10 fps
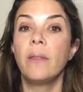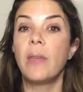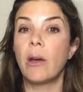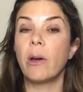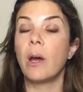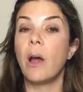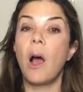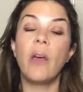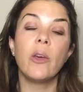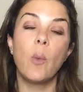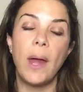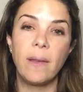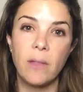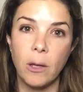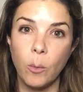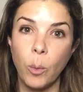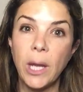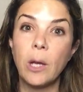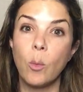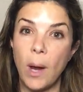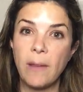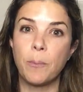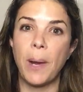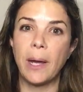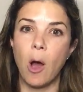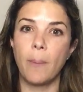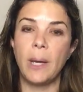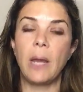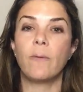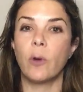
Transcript: There are other ways that we can waste bicarbonate.